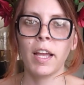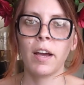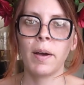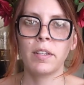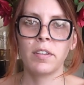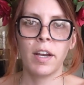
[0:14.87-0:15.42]
how
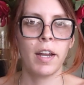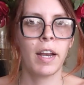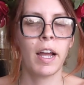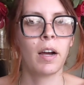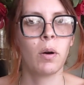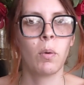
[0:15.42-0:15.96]
I did it and
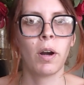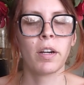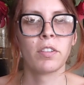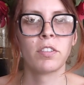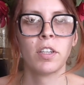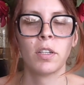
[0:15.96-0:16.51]
how it
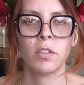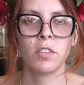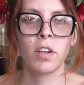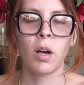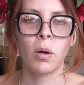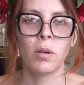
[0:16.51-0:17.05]
works.
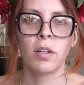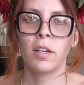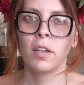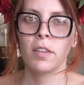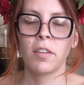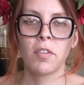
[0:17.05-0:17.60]
So,
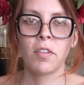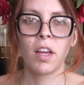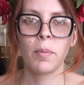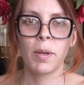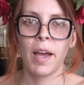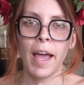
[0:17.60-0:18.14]
this is going to be a